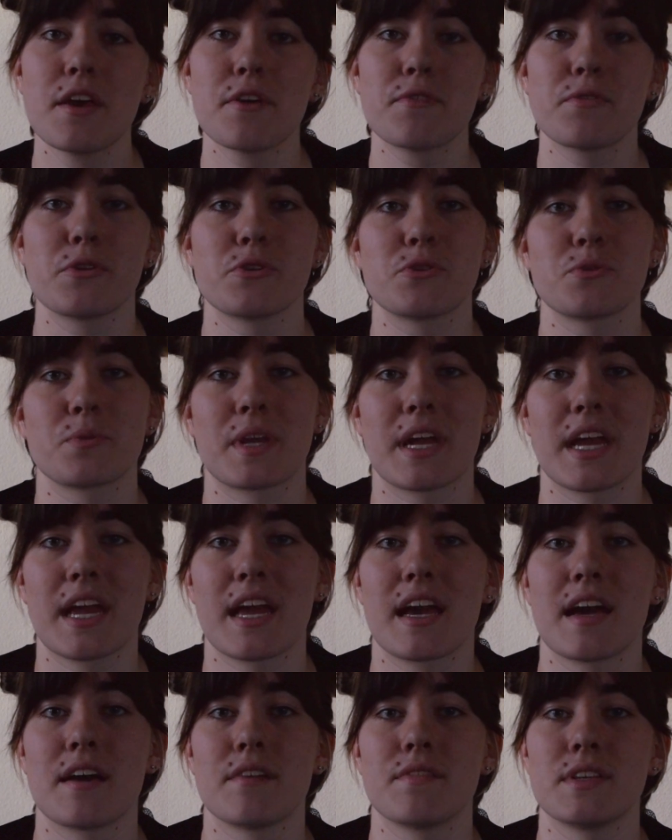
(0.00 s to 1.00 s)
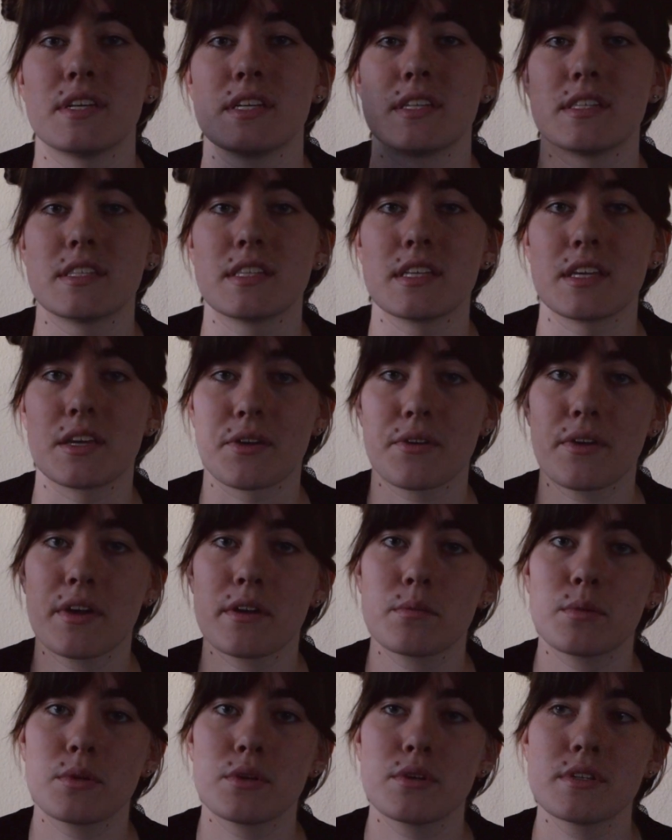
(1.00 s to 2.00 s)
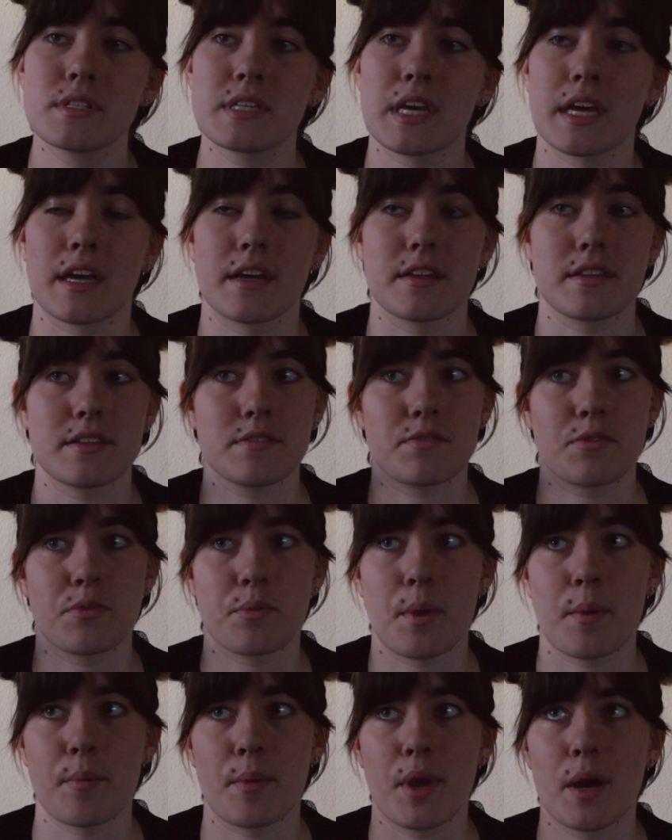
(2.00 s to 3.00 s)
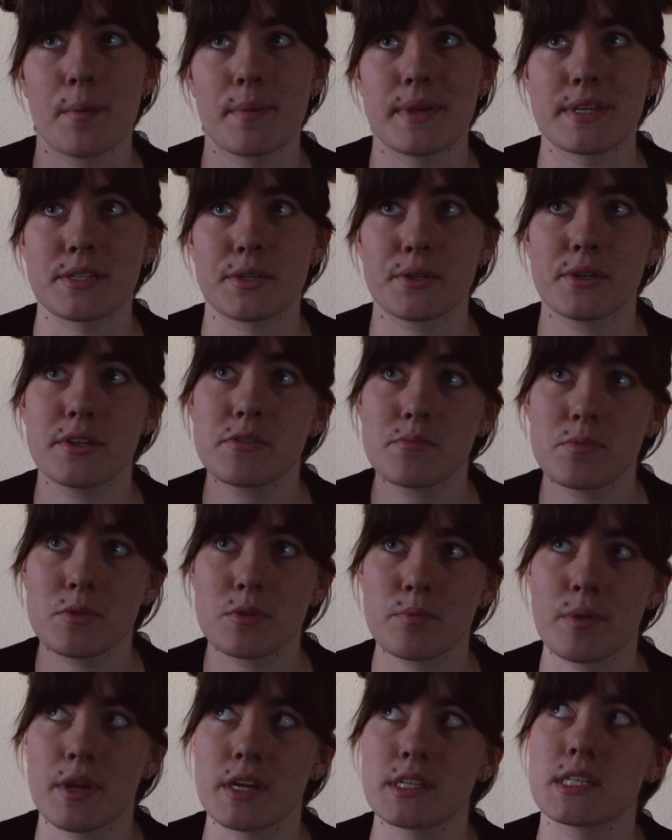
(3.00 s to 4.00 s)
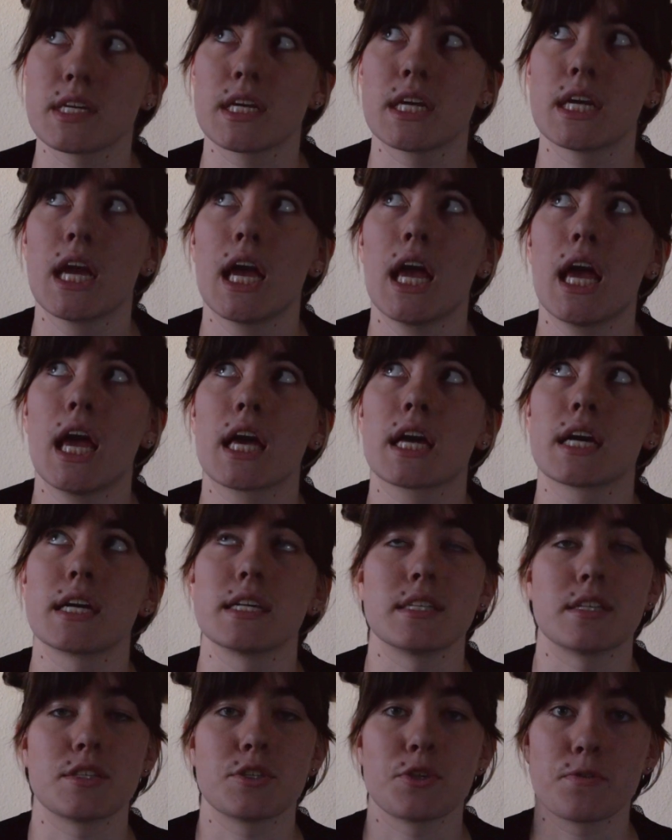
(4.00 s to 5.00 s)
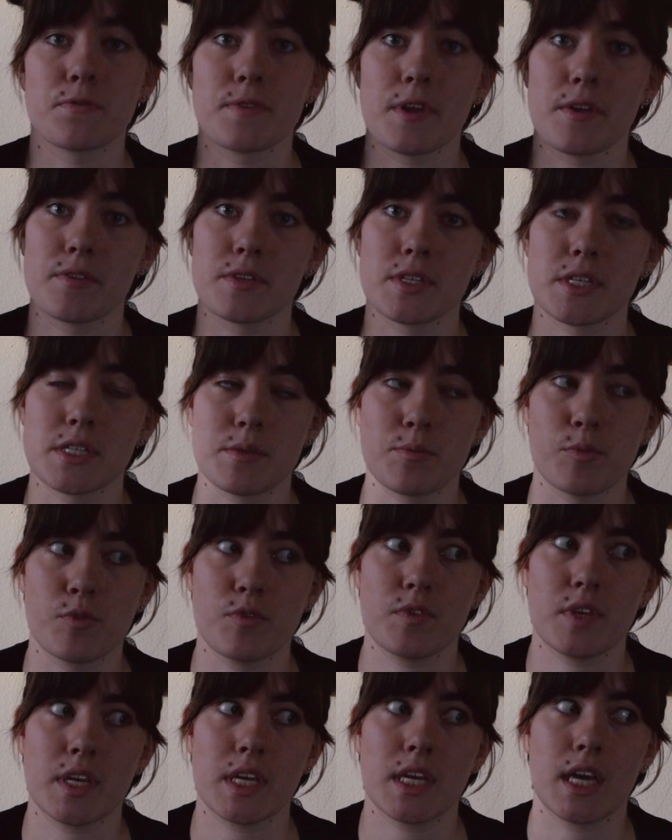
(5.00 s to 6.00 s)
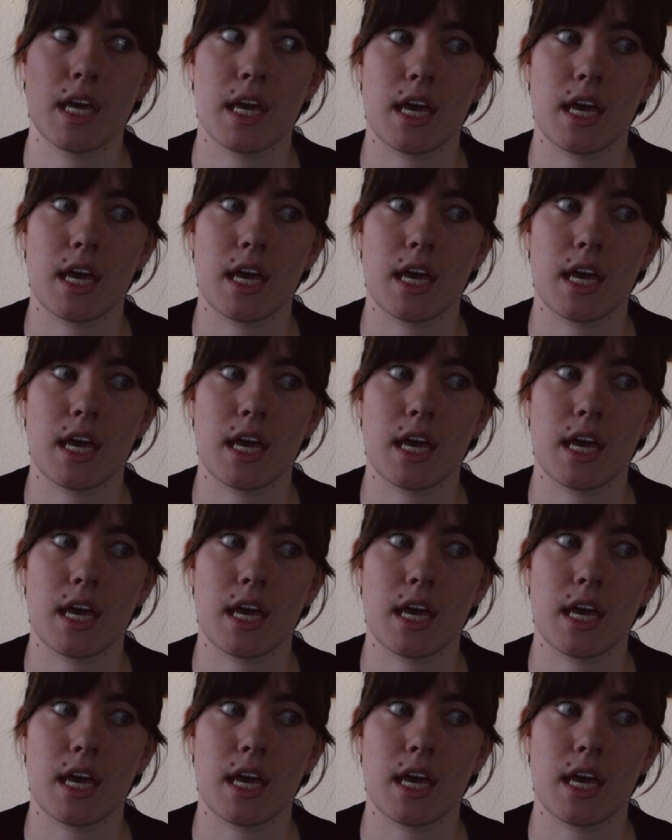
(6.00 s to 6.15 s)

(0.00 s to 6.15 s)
First one I have is The Incredibles. I got this for my mom as a Christmas present because it's her favorite Disney movie.